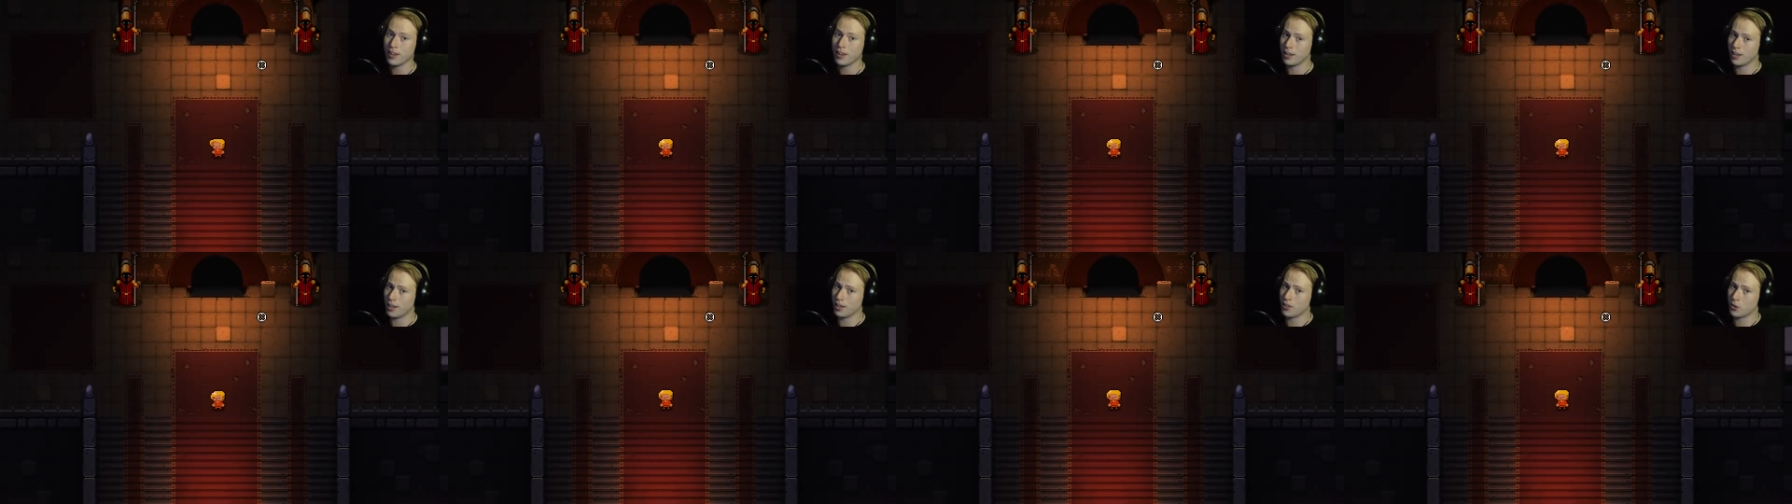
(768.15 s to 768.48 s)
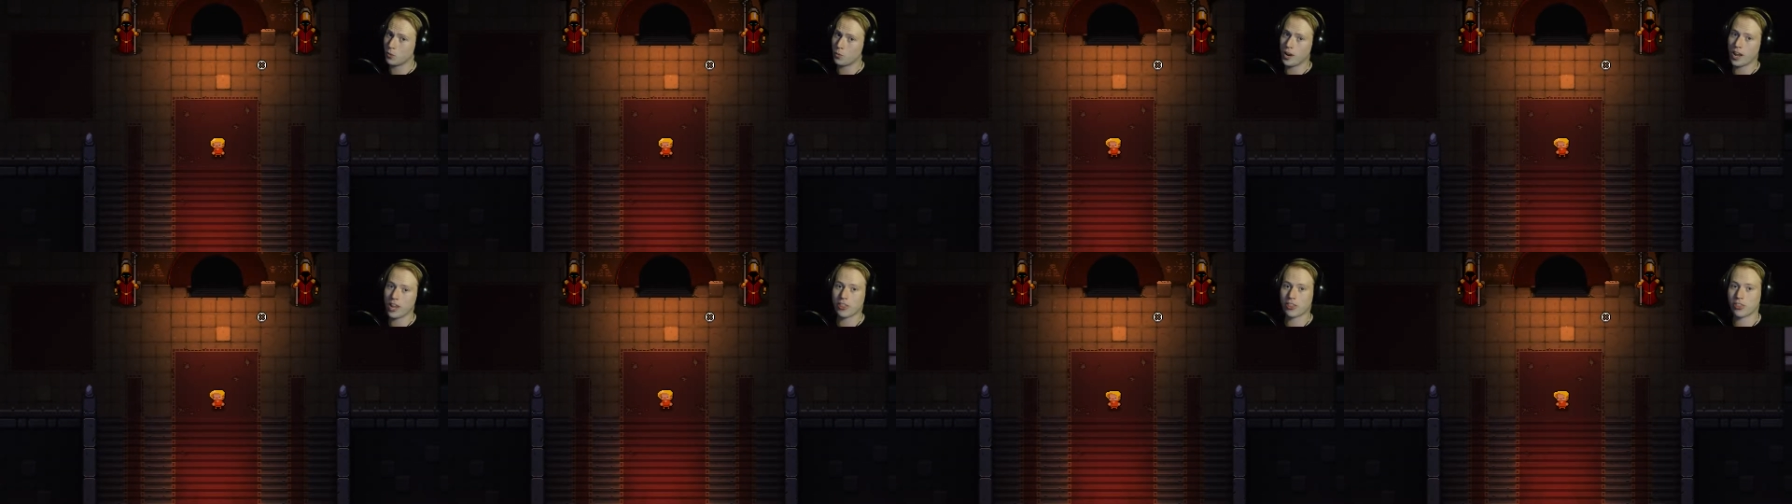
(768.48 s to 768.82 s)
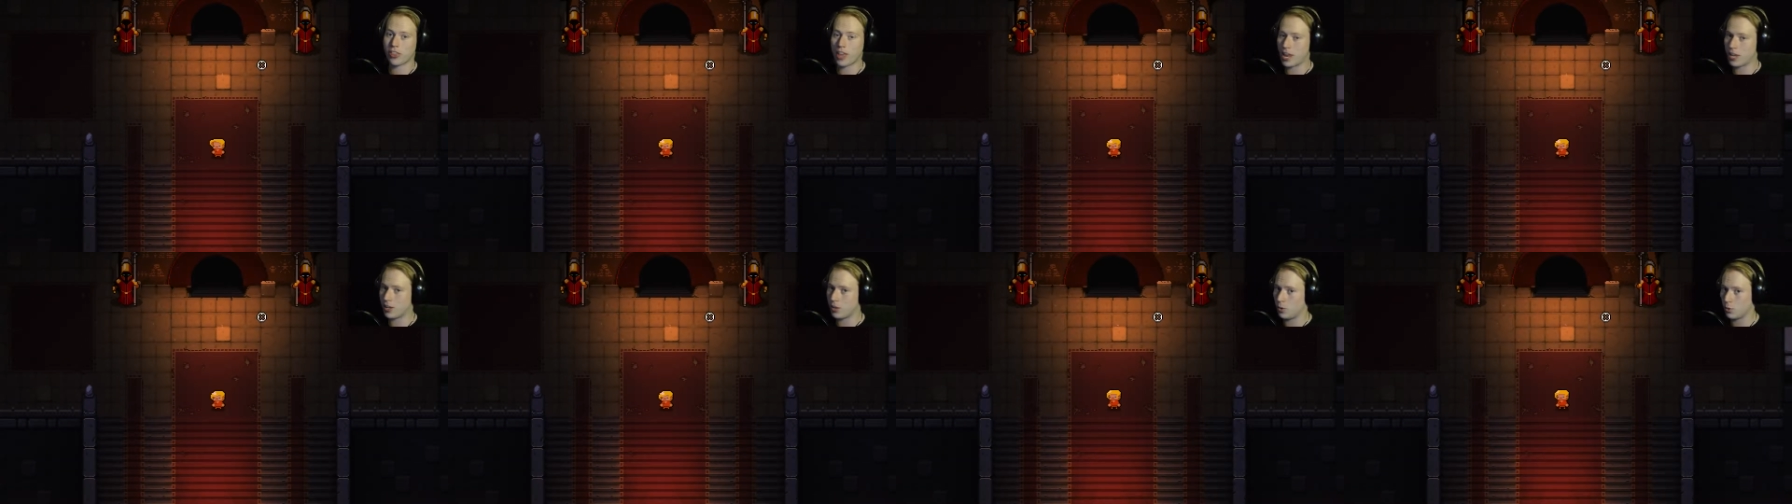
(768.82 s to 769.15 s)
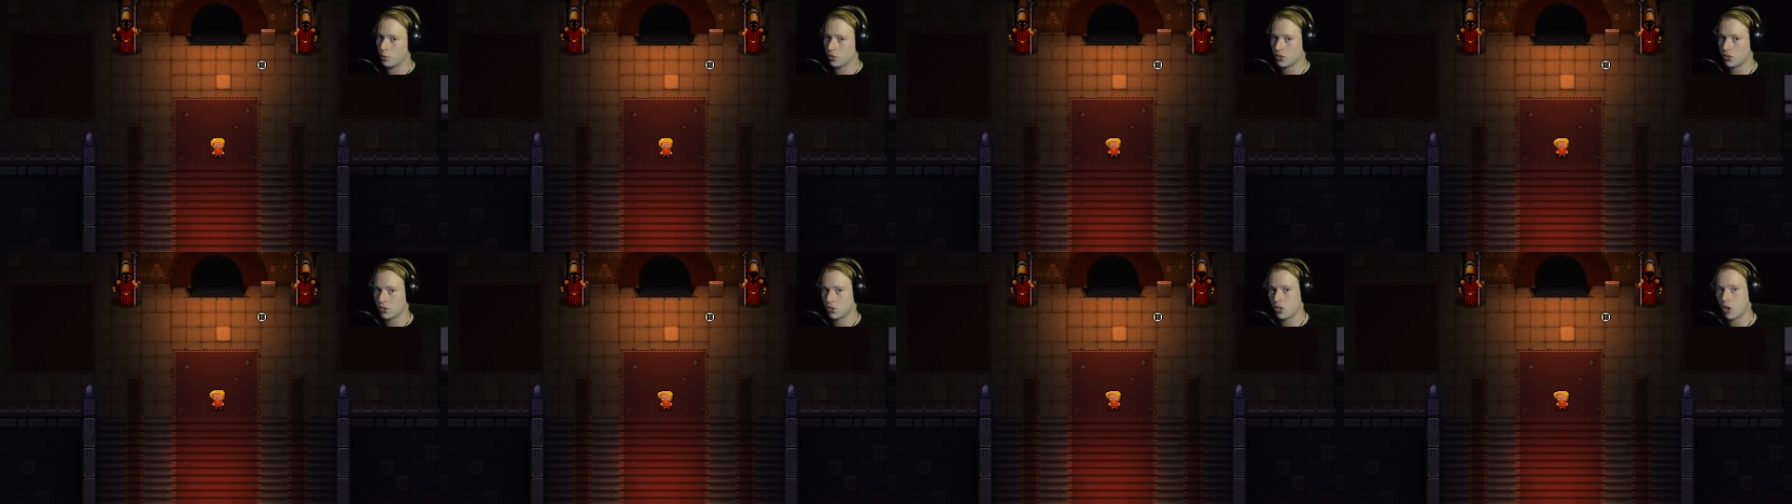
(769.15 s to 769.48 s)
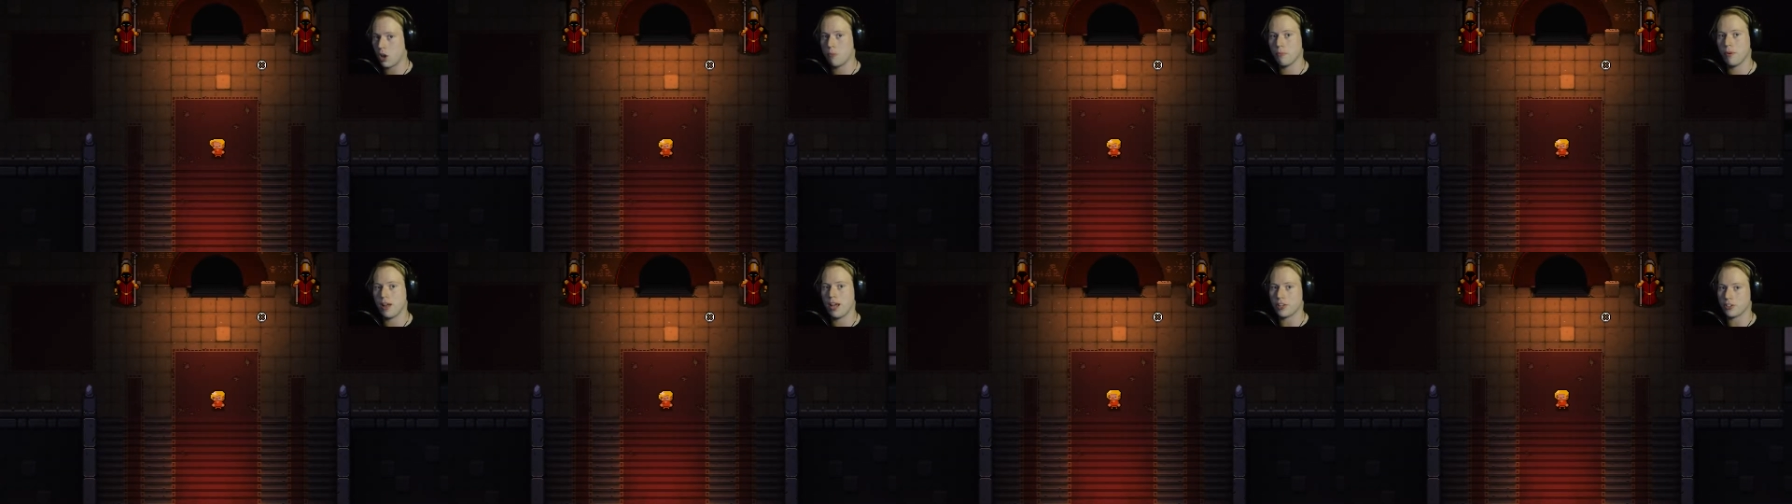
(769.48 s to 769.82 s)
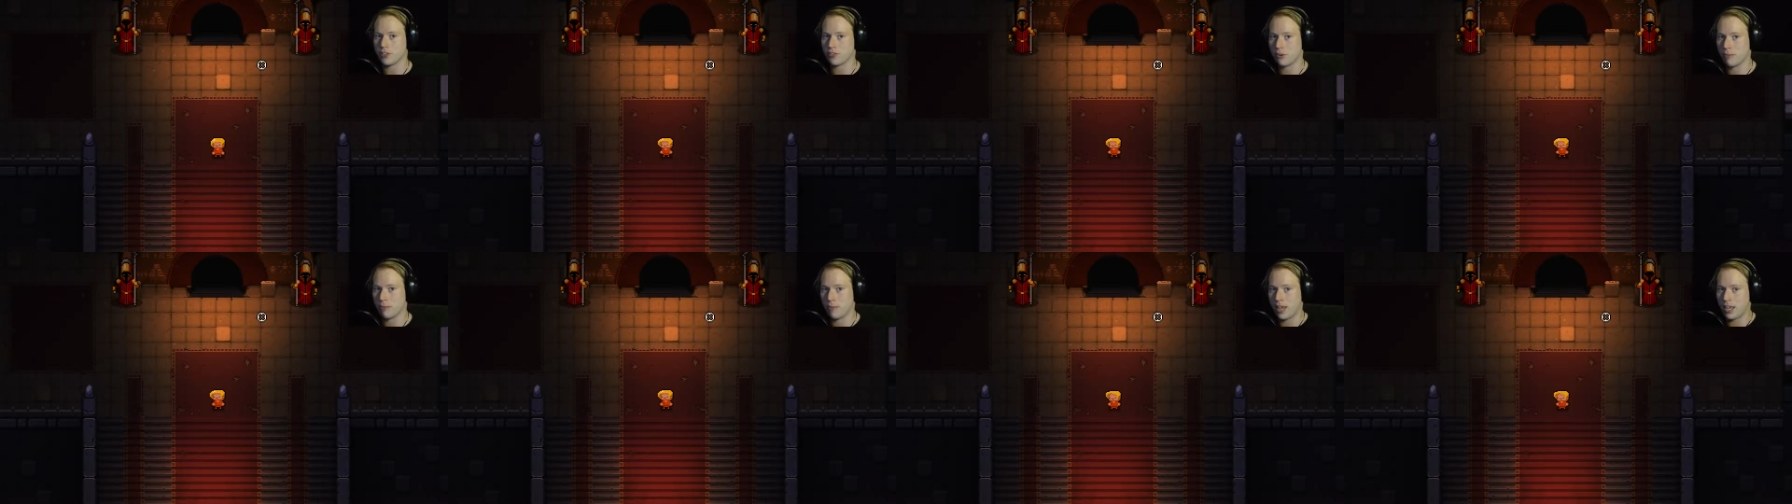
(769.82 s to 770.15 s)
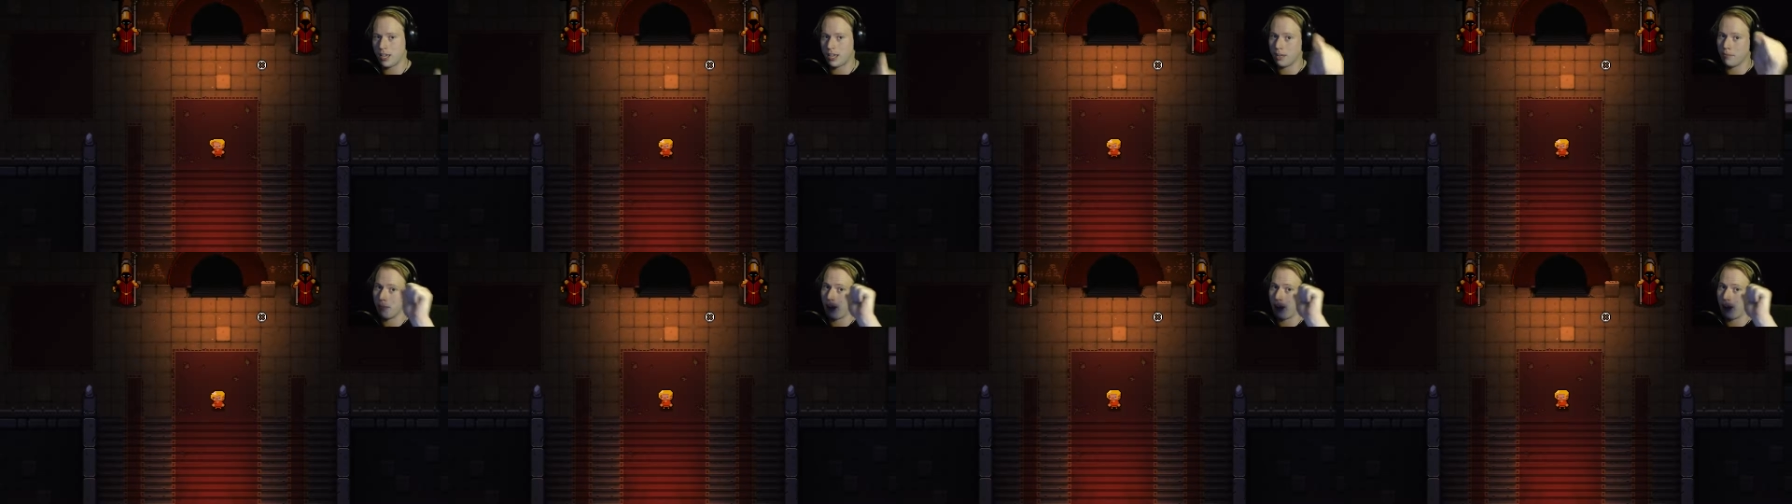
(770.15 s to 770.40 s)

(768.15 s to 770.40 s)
Either way, thank you so much for making